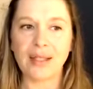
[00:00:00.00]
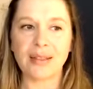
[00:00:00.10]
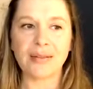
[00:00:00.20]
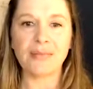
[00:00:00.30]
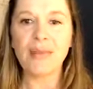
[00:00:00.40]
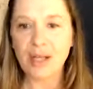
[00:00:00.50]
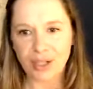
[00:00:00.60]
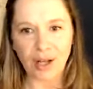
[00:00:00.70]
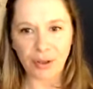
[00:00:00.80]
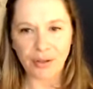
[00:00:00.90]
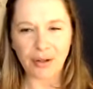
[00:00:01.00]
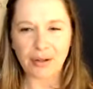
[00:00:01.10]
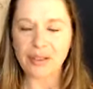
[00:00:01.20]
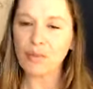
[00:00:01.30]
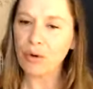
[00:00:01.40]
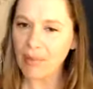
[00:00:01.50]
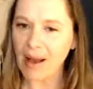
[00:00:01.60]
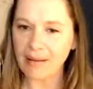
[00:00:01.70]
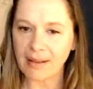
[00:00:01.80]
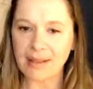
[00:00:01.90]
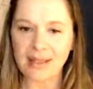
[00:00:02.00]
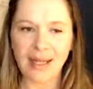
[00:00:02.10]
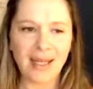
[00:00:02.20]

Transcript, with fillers: is much healthier, is more balanced,